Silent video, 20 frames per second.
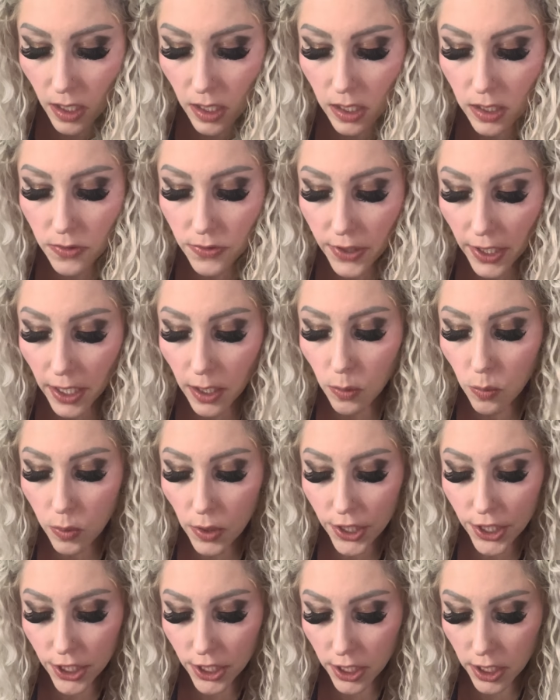There
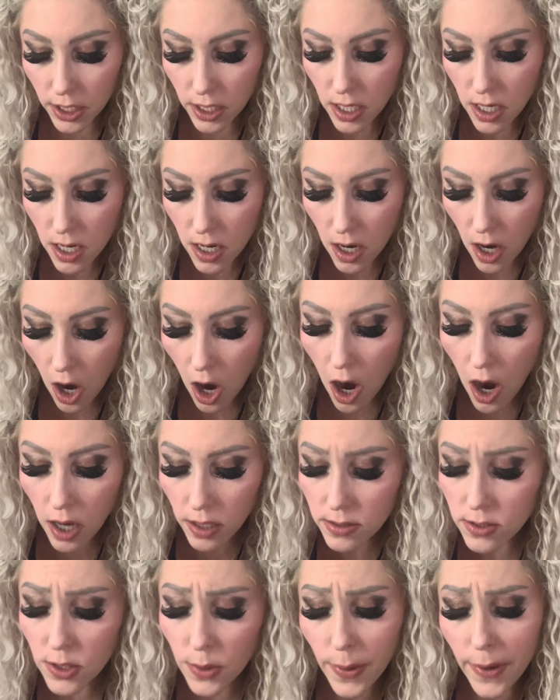were
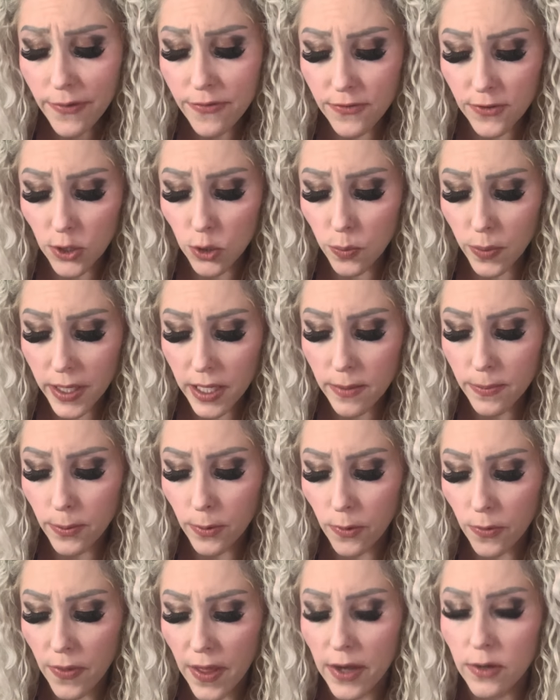also a few
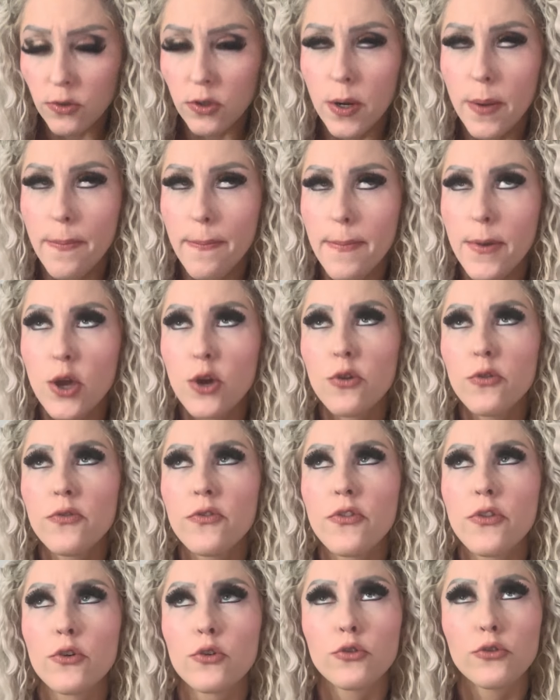people that
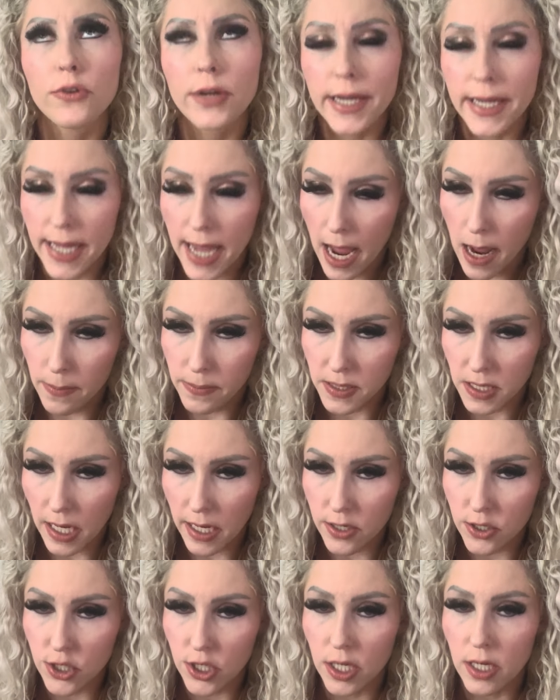removed the recap
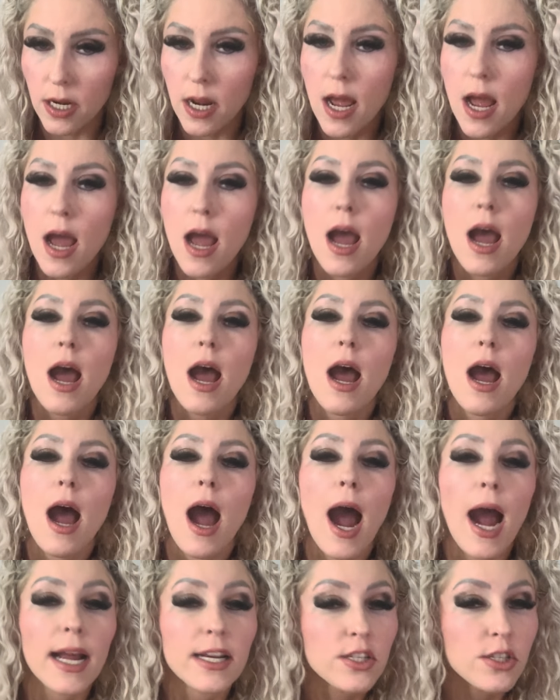section.
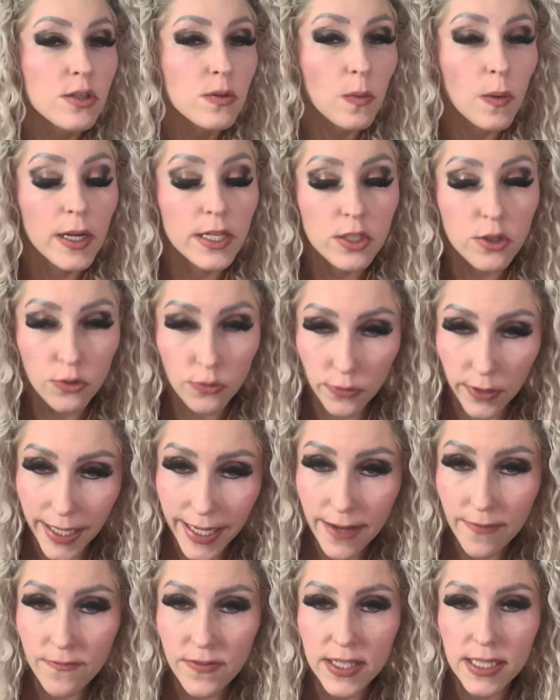I just want to
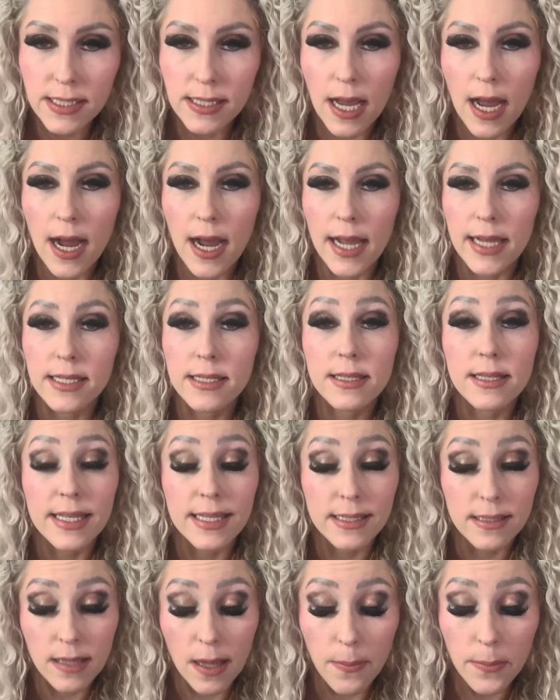reemphasize
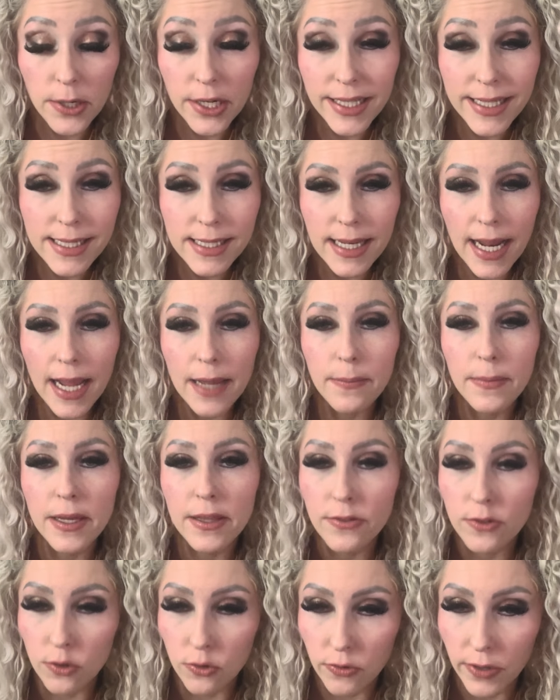the summary
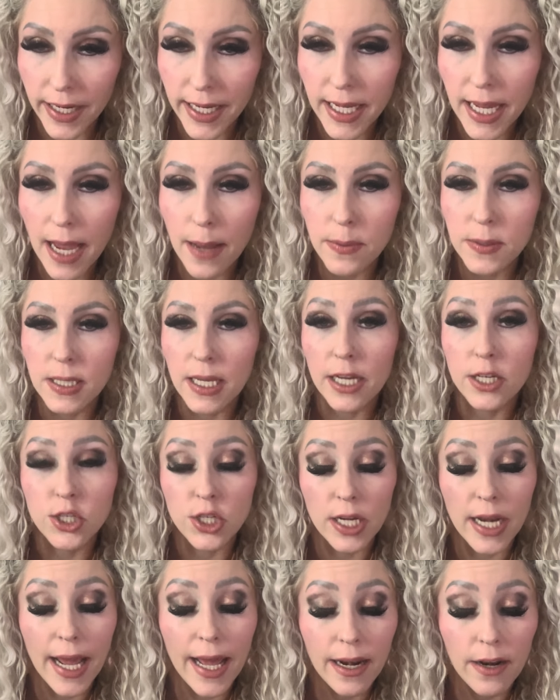statement, the recap
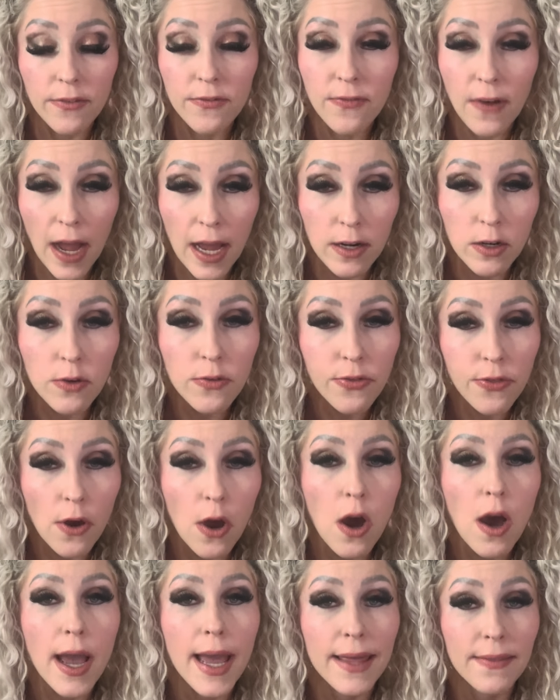section, and a final
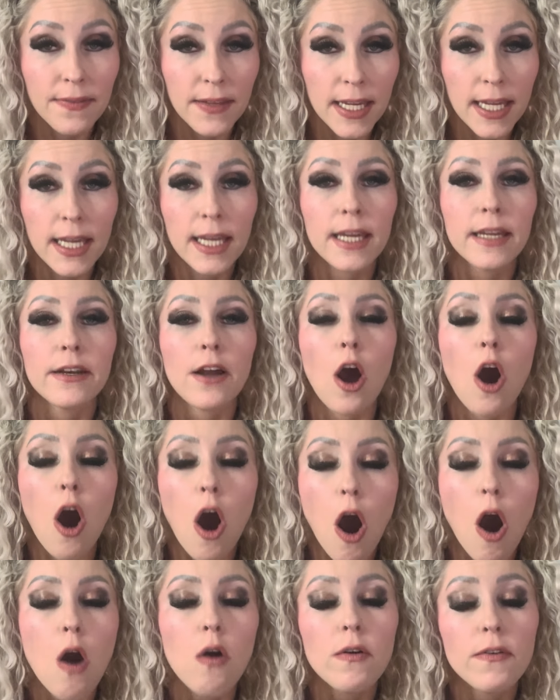thought at the end.
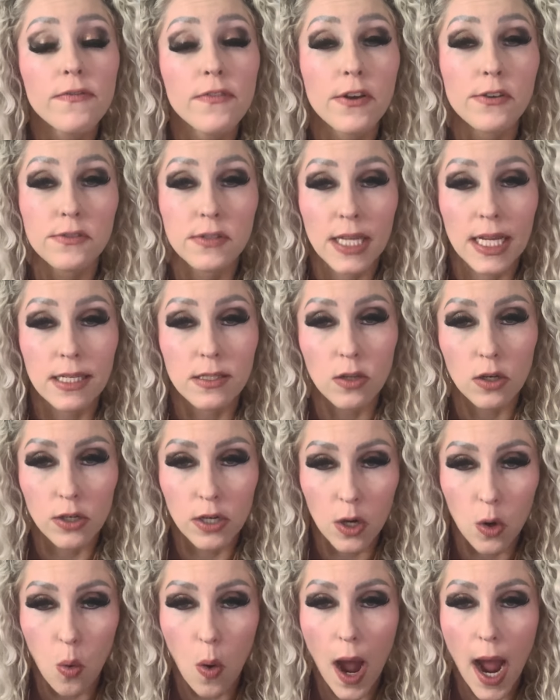All of those things are
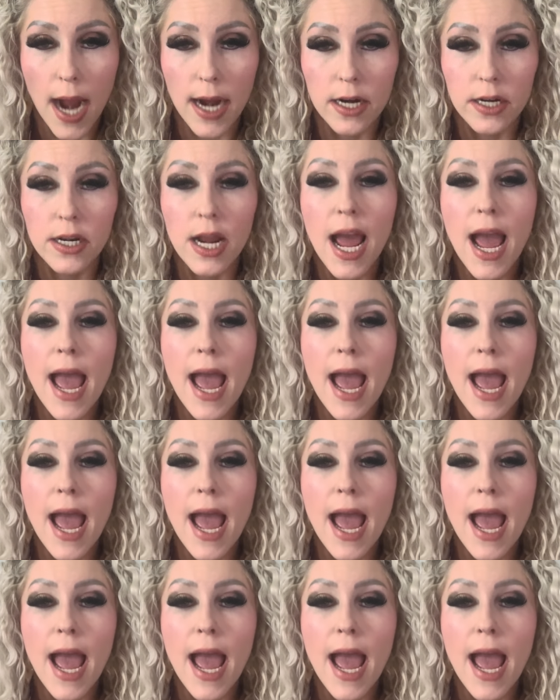required.